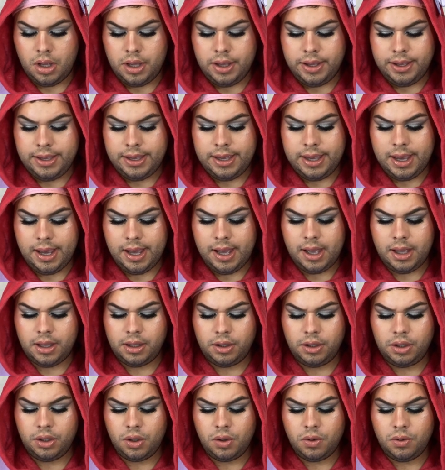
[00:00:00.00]
Yeah,
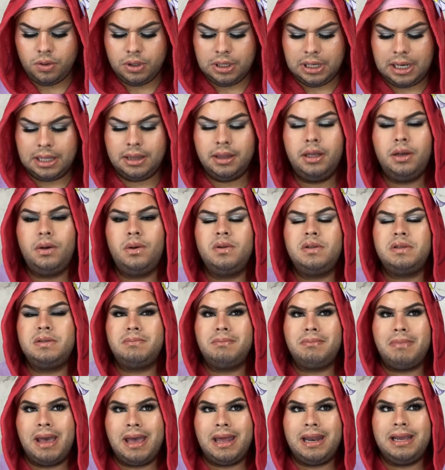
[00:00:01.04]
you know, Grande
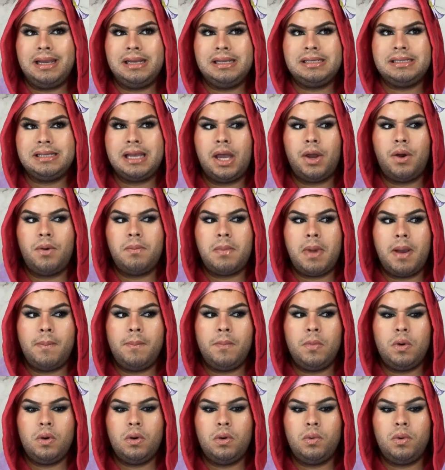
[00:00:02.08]
Cosmetics, I
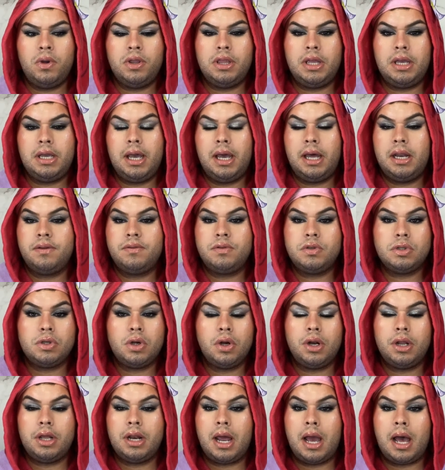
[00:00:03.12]
remember when they kind of
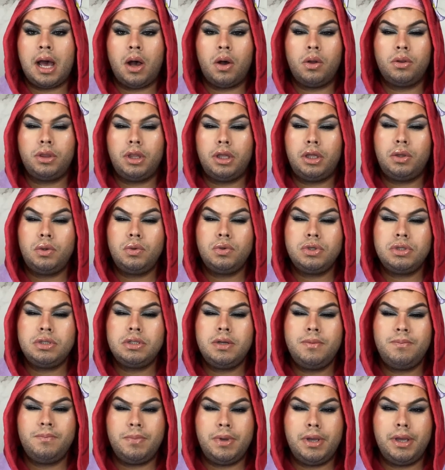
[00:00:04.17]
started out, they used
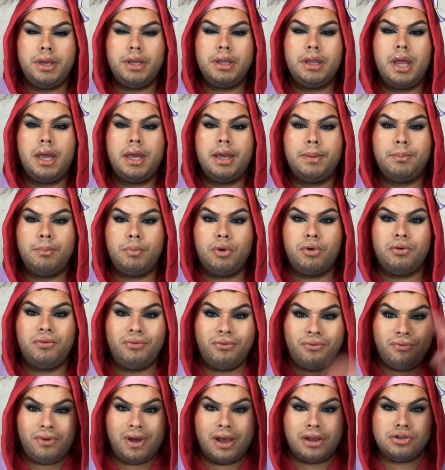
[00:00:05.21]
to be like
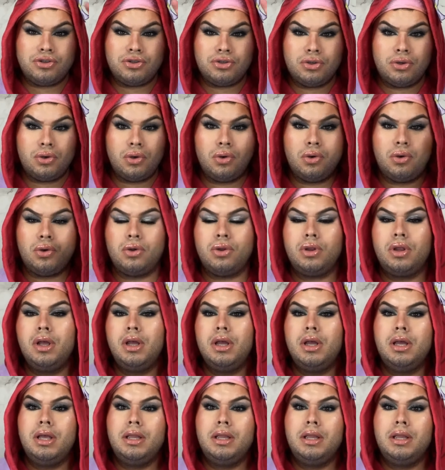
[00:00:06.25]
professional...